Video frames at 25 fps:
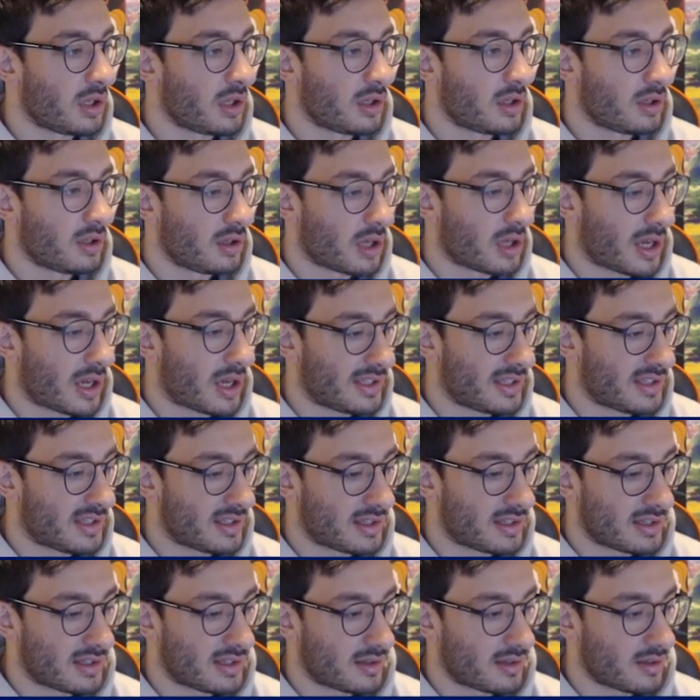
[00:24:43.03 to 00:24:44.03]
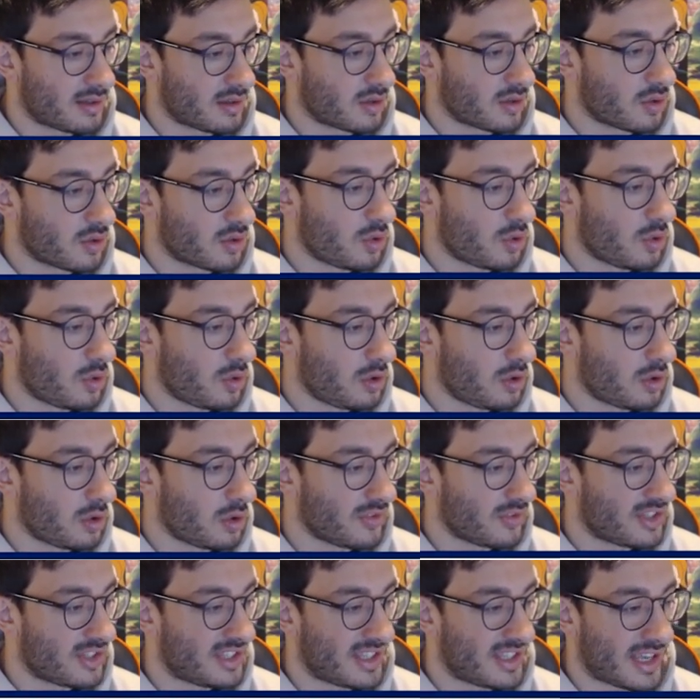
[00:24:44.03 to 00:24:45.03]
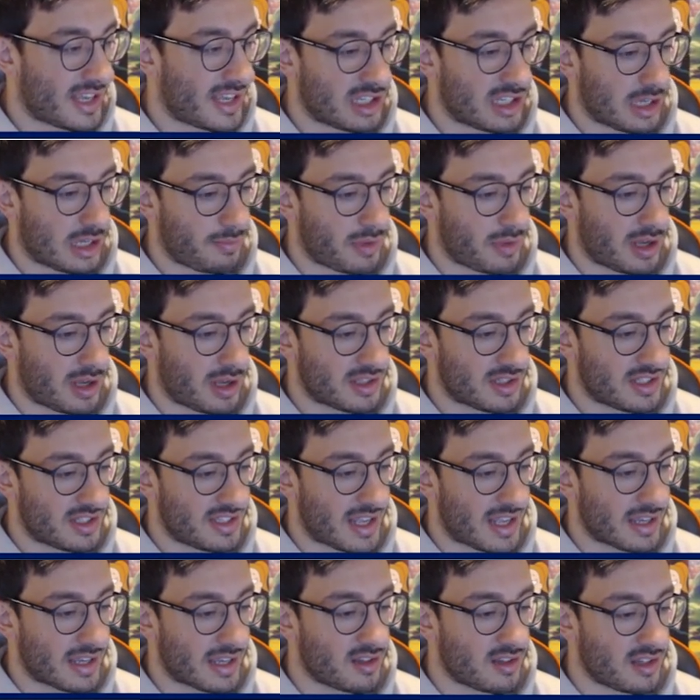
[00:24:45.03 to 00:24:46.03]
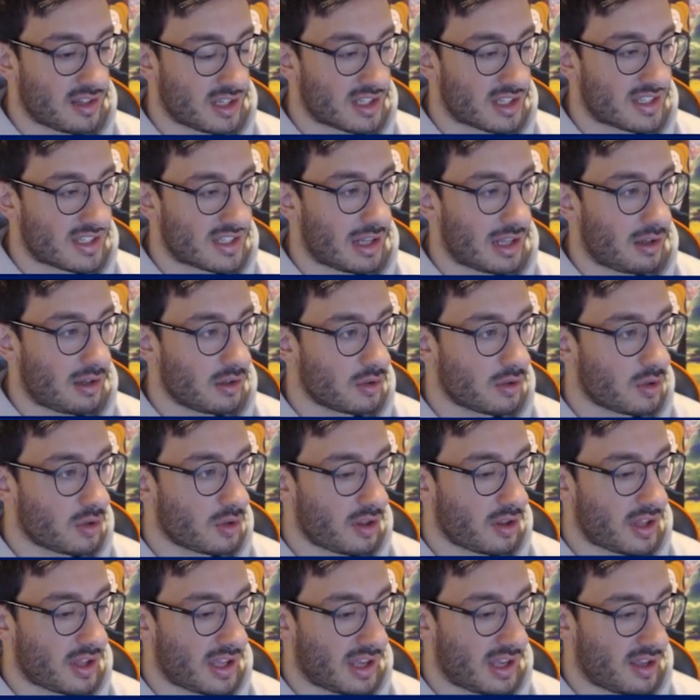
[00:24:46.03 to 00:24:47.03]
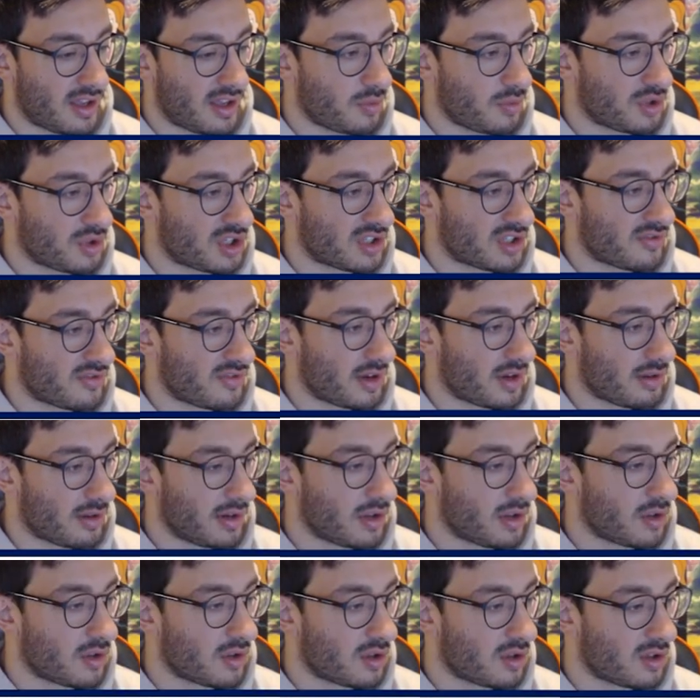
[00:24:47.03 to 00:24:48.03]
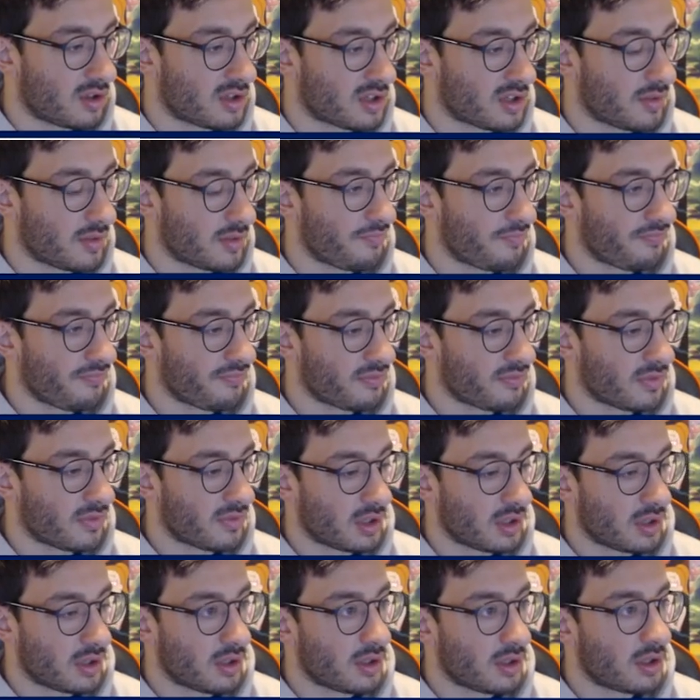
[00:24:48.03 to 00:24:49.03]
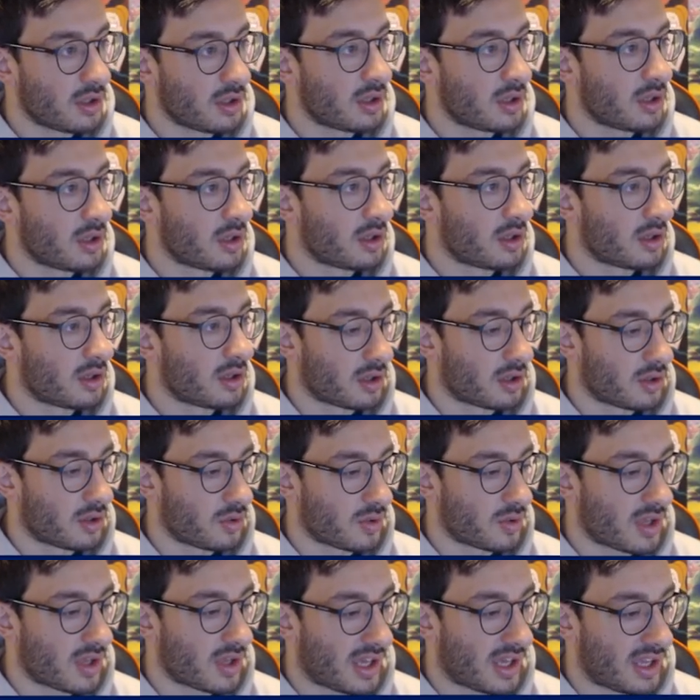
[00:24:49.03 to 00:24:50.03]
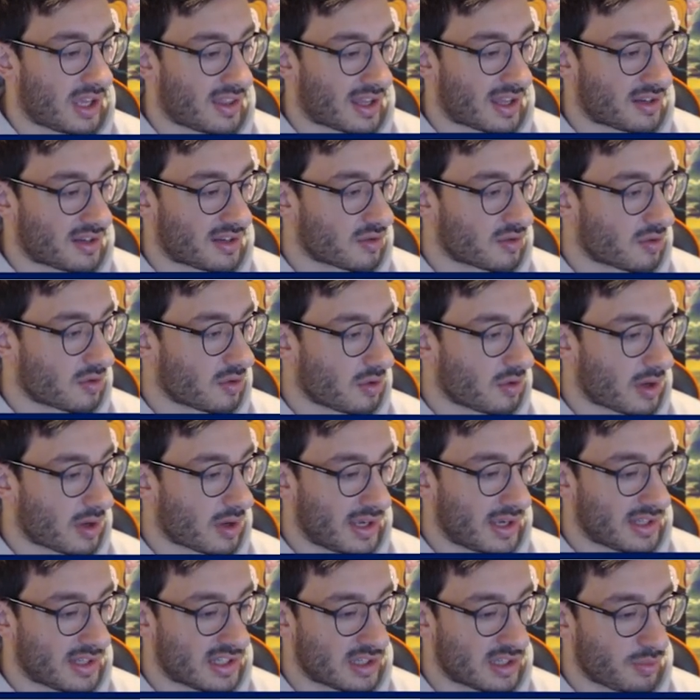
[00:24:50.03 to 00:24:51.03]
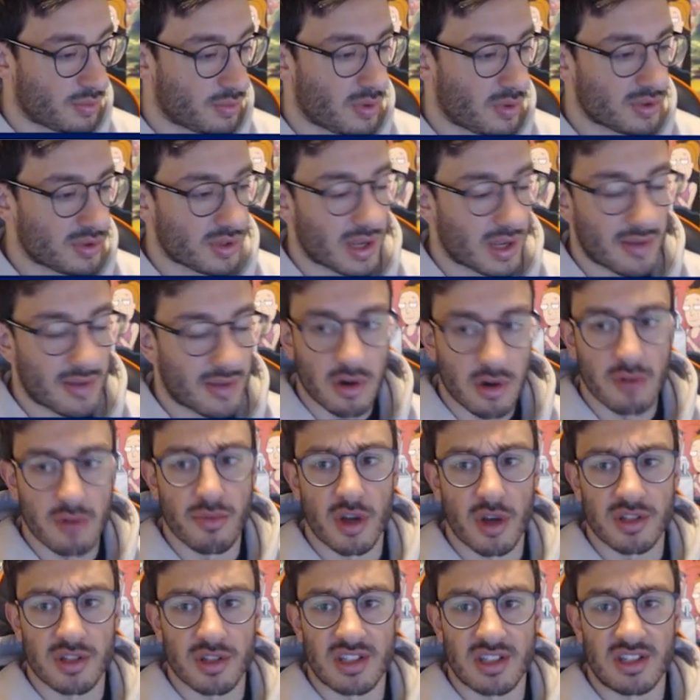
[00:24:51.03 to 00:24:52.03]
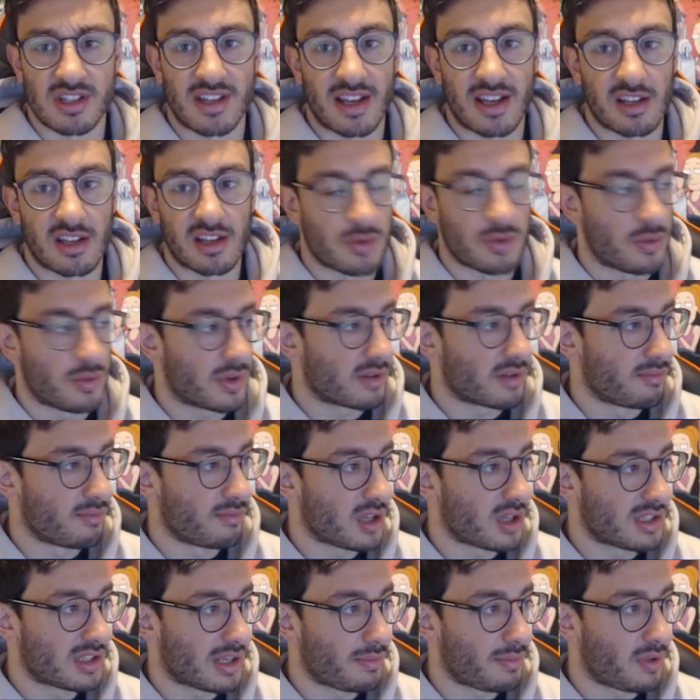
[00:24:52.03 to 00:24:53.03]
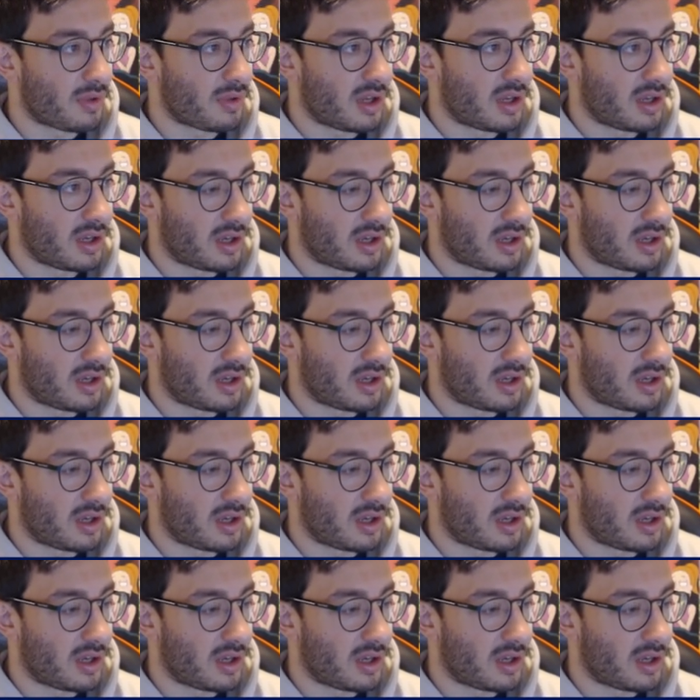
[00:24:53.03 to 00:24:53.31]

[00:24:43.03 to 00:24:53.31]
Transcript: Nice, cool. Set up our second Accelgor there, which is very good. Okay, that's great. We also have our own bosses in deck as well. We can boss up a